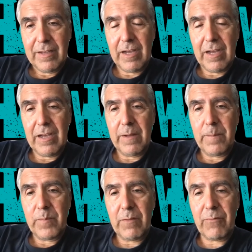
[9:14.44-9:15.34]

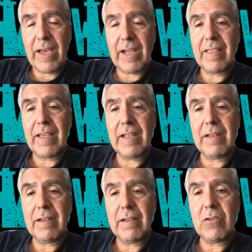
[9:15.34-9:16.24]
Um, the fact that
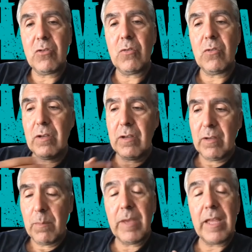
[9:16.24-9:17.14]
you
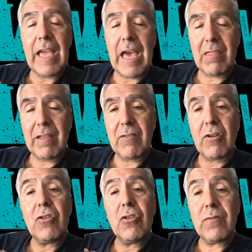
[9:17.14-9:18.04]
many athletes are
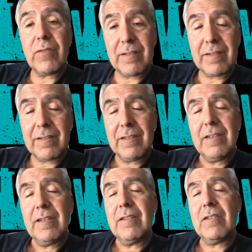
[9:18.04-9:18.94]
nervous.
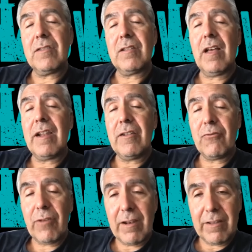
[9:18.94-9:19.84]
There's a lot of
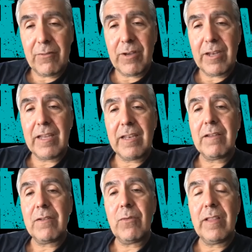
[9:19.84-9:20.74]
adrenaline running
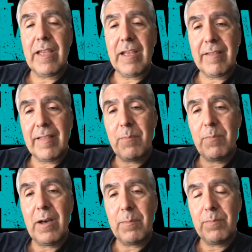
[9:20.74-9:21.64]
when they step
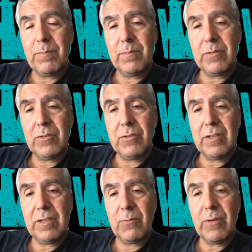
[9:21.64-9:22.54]
up to
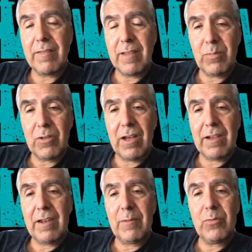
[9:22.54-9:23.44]
the racing block
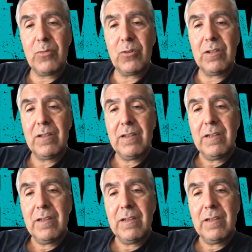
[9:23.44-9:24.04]
at a pool.